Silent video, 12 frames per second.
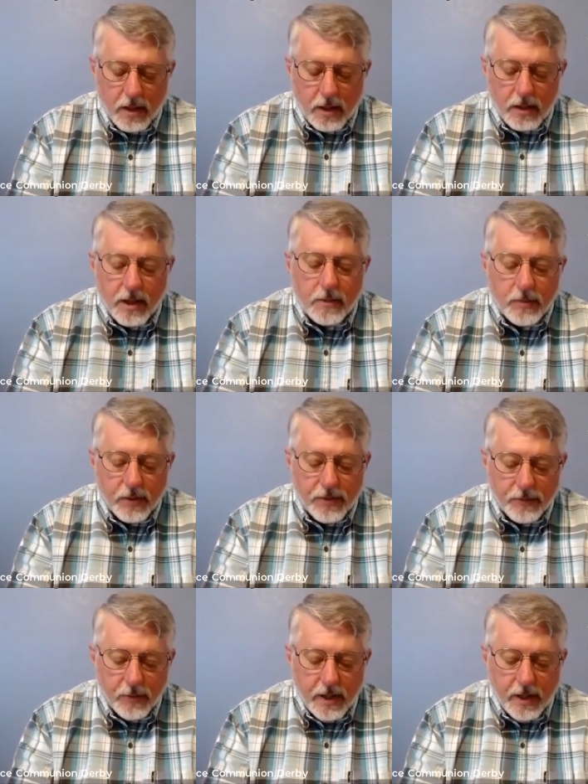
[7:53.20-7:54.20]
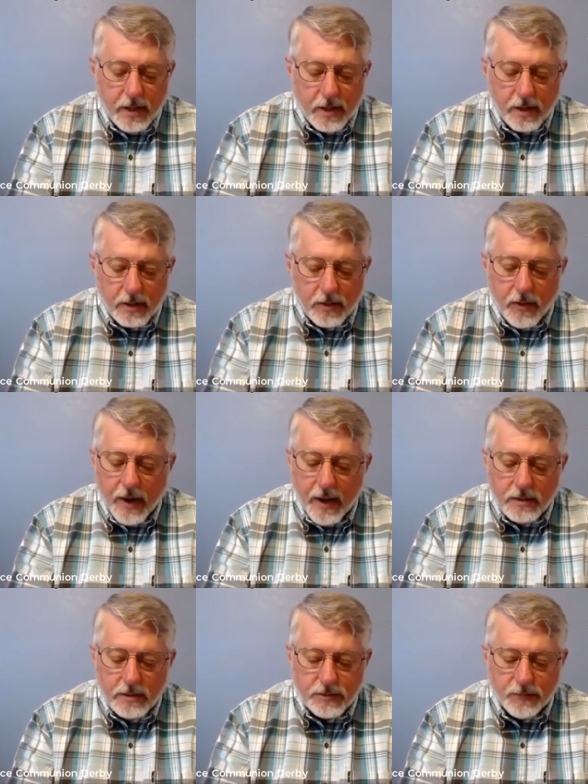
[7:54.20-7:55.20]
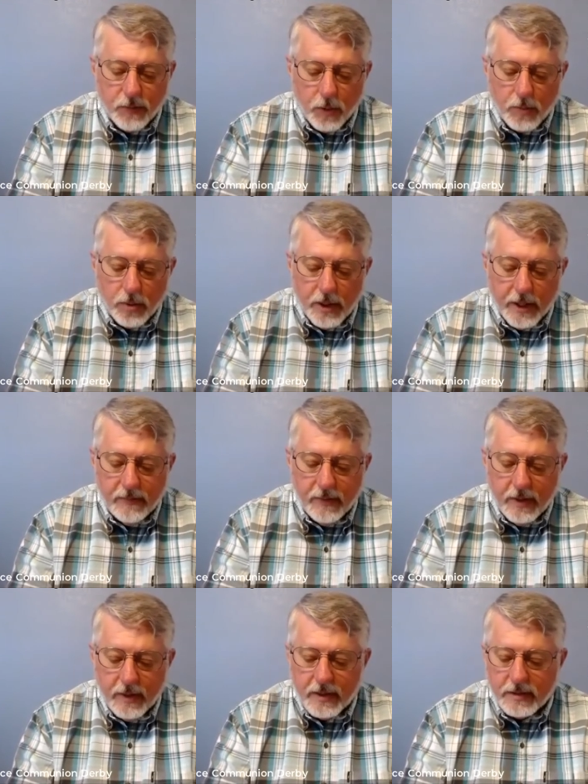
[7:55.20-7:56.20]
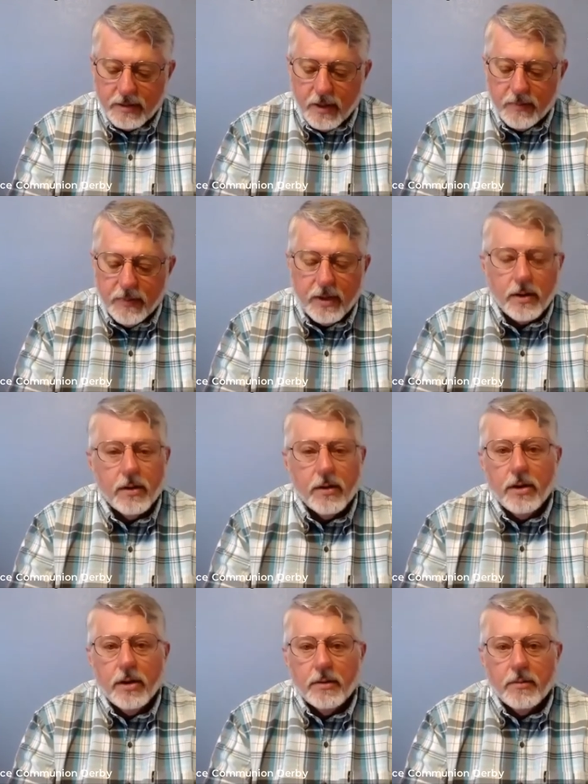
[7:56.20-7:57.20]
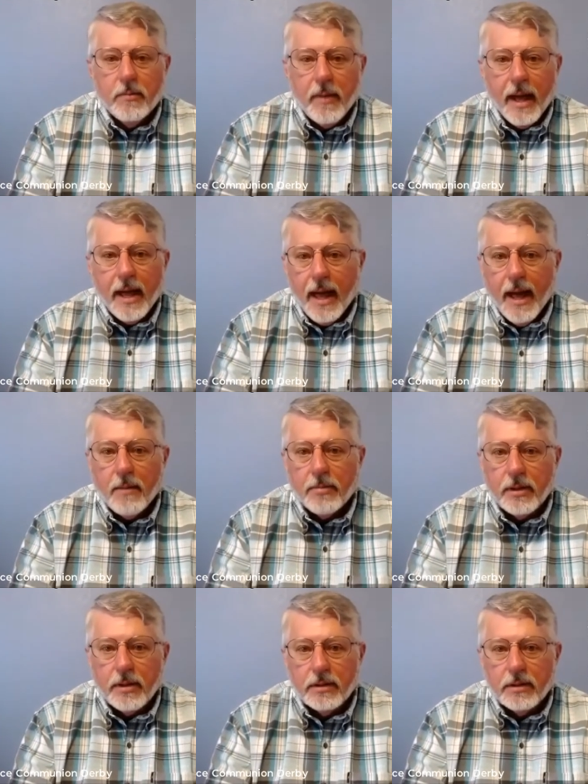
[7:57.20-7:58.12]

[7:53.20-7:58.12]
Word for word: Number three, grounds for believing that something good may happen.